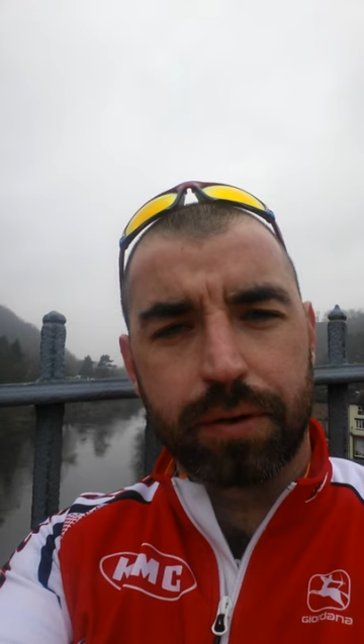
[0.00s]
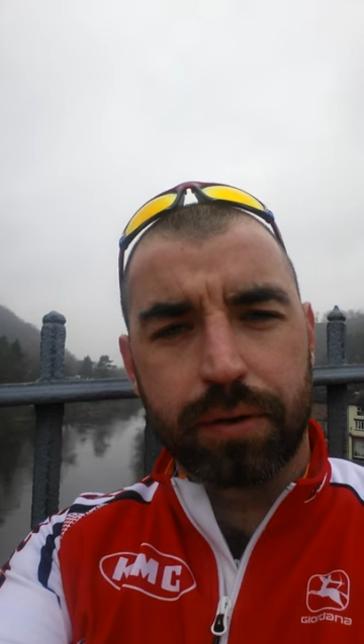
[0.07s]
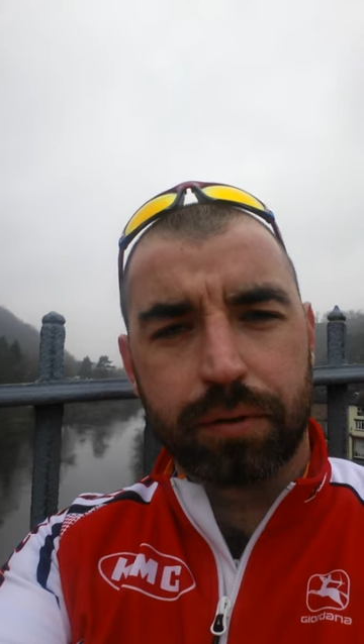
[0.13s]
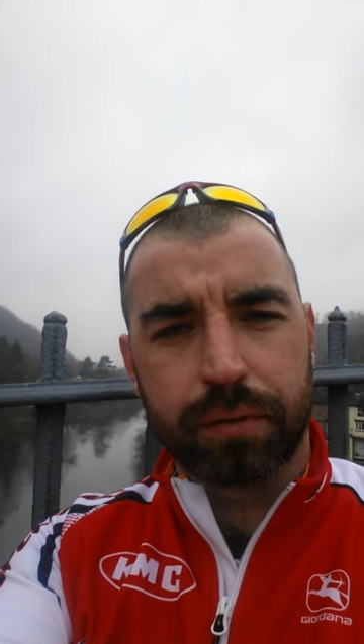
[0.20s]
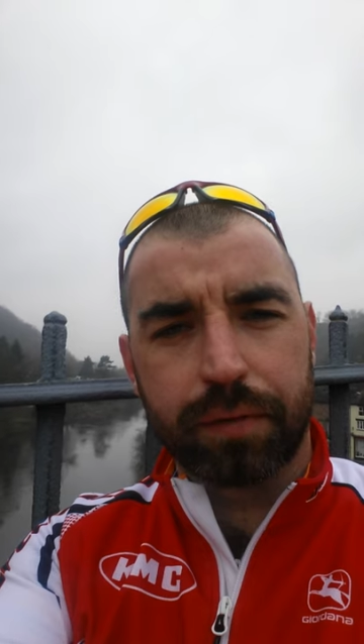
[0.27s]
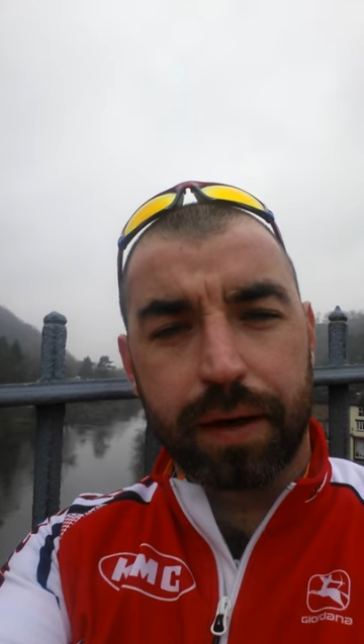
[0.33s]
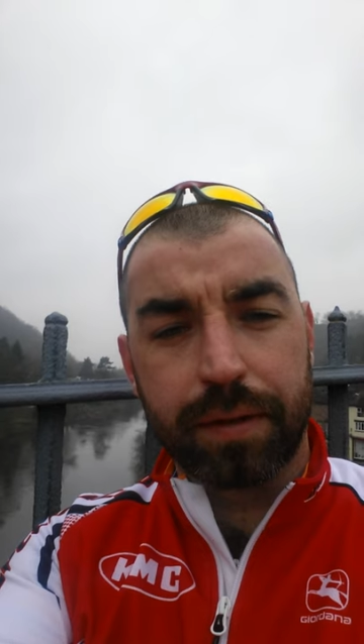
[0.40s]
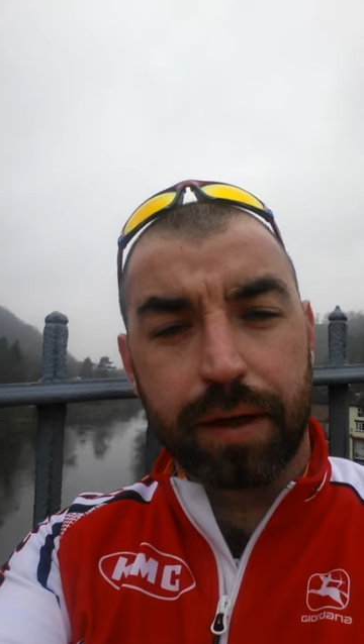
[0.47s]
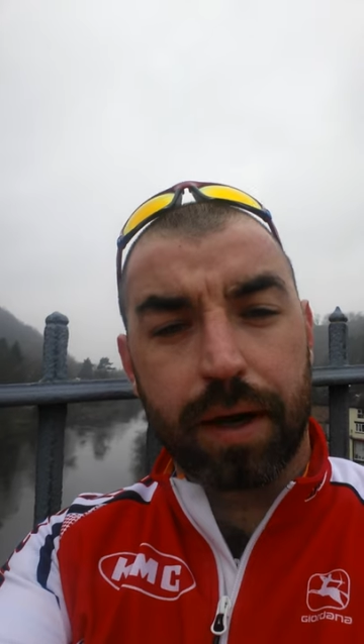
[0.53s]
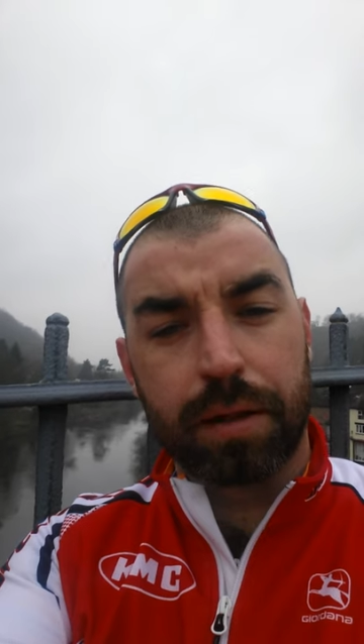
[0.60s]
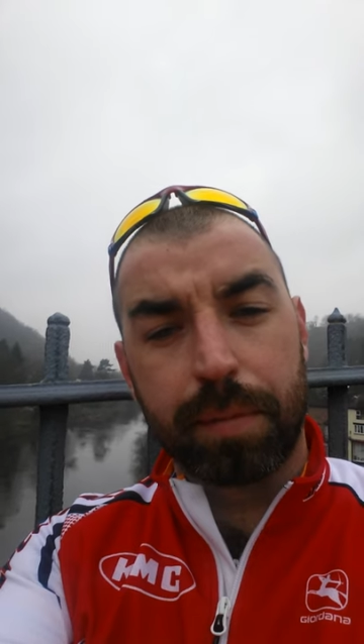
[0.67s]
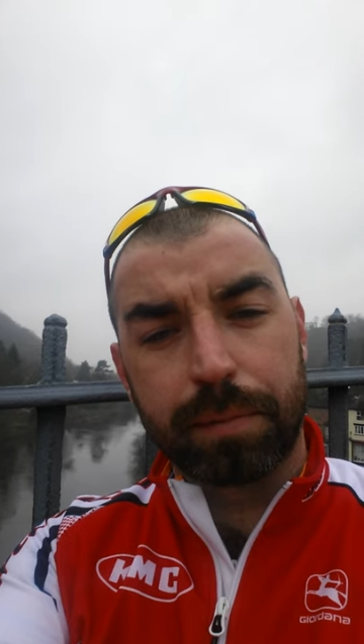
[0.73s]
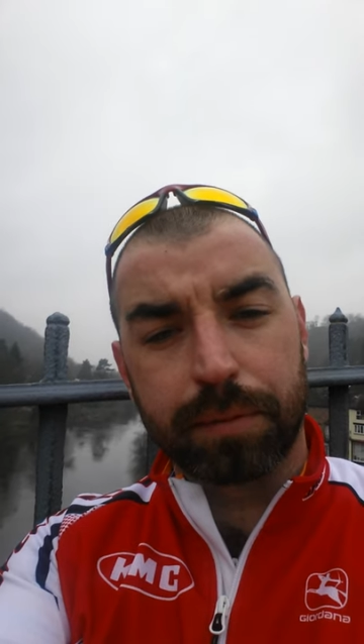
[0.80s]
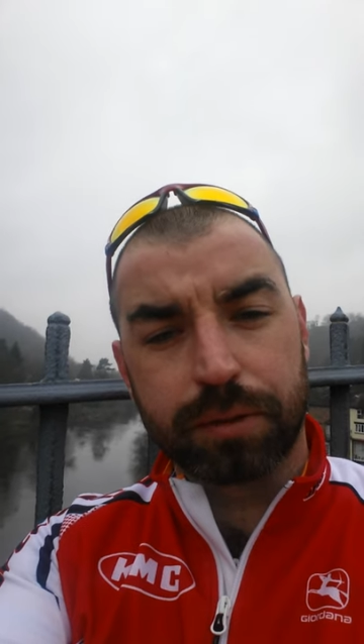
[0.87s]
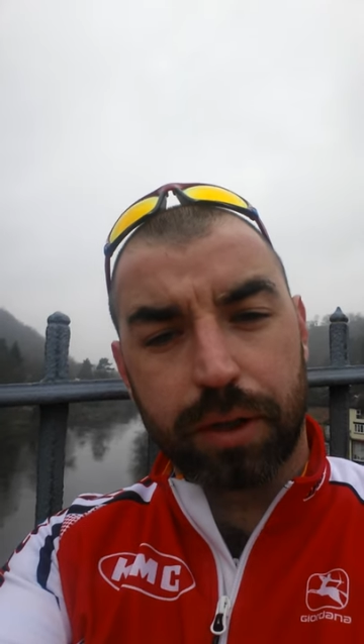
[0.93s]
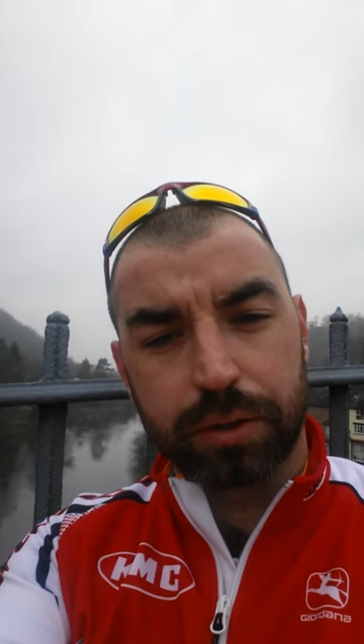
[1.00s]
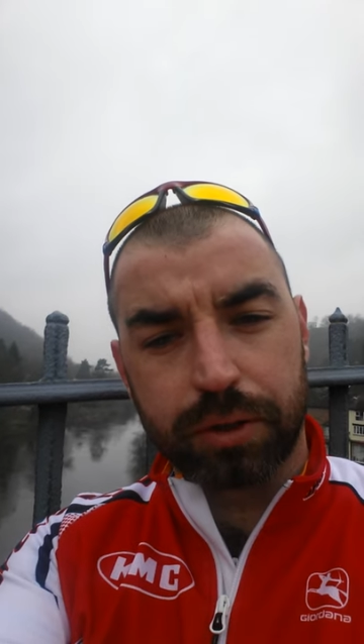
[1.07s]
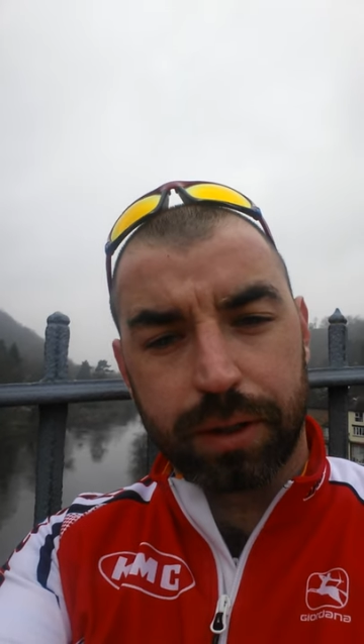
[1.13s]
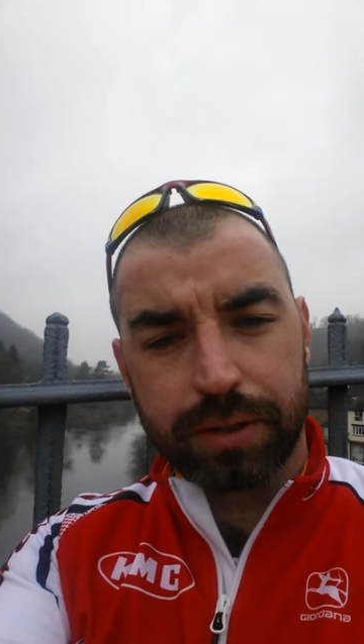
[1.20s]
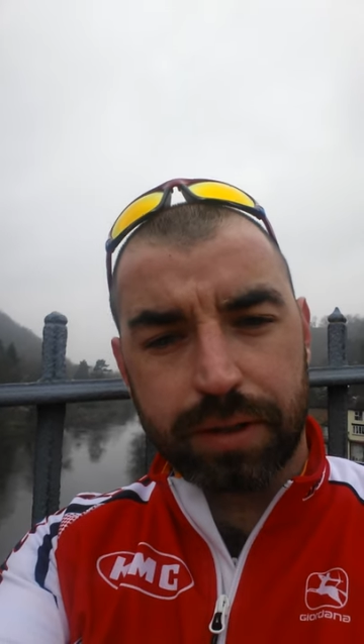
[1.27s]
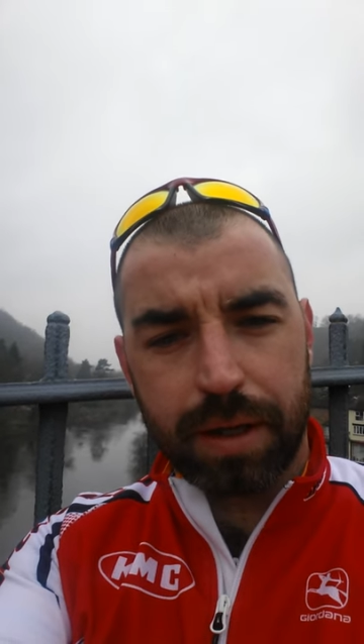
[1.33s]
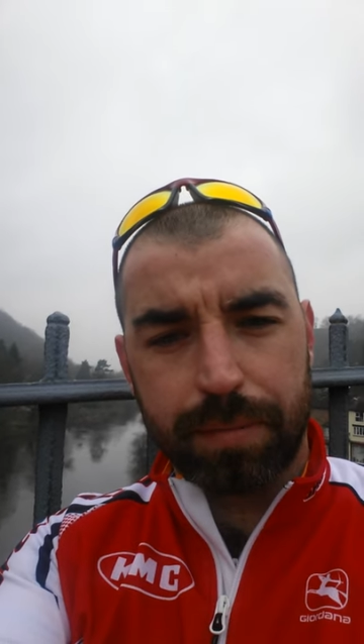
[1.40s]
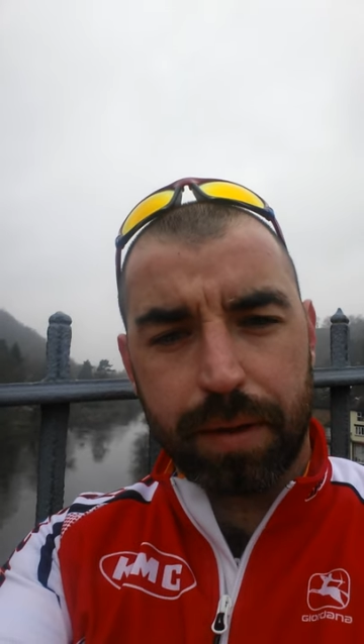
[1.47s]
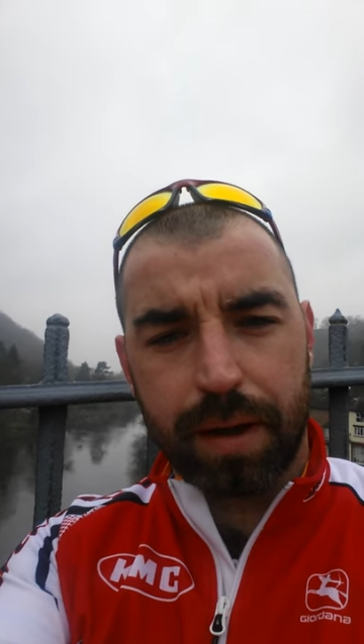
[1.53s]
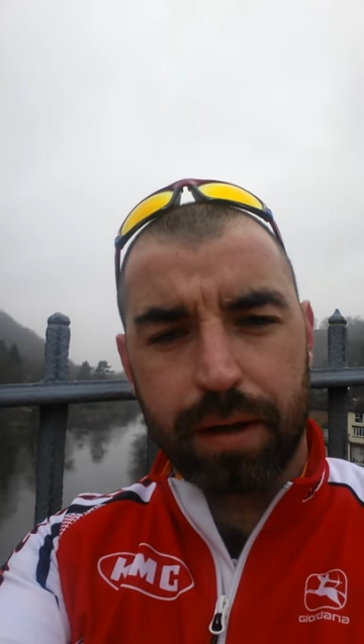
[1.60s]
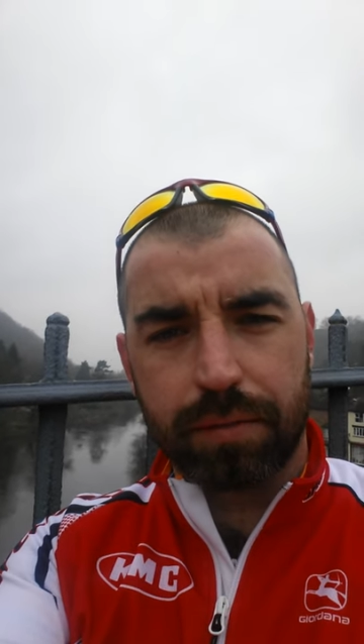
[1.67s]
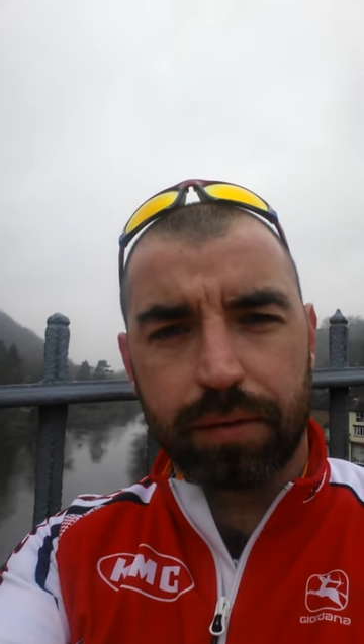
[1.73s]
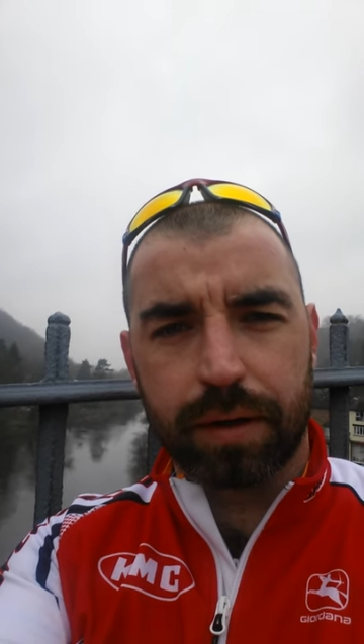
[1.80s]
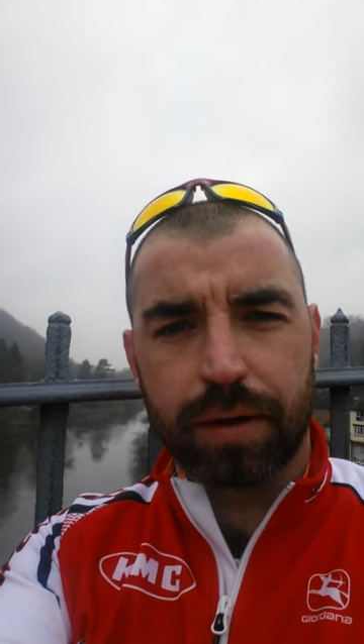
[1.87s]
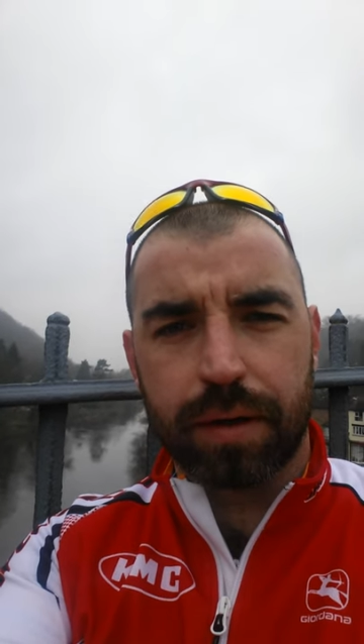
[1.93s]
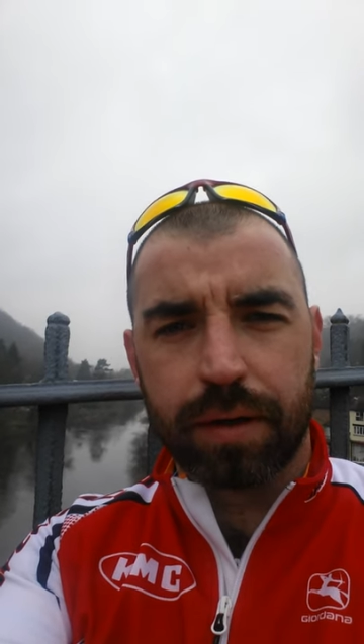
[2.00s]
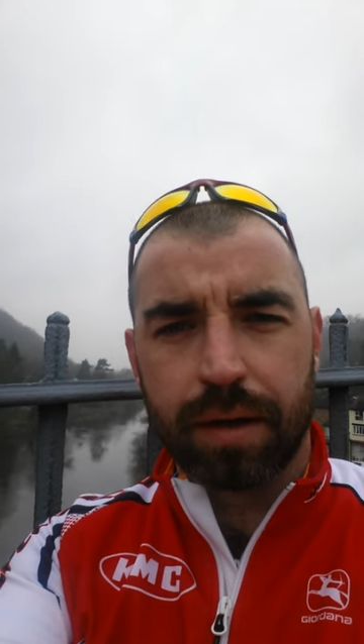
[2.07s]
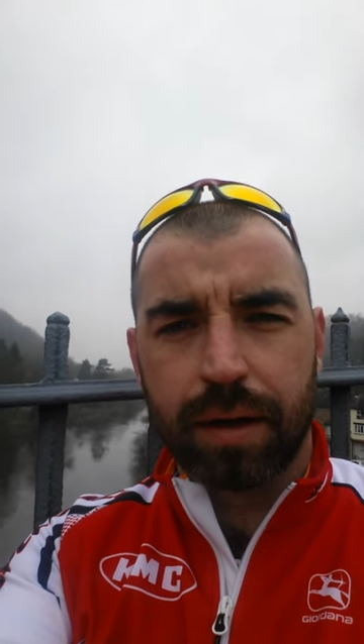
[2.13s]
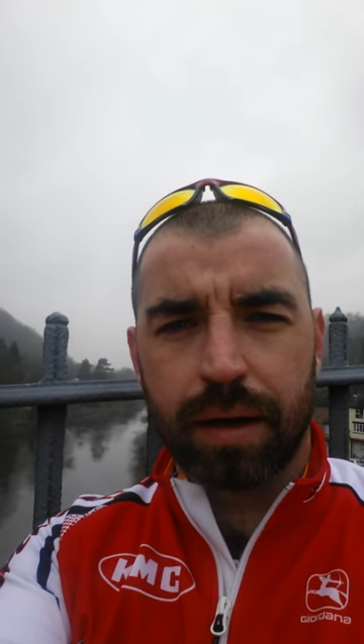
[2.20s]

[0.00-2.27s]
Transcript: you'll find that other people start changing their behaviour,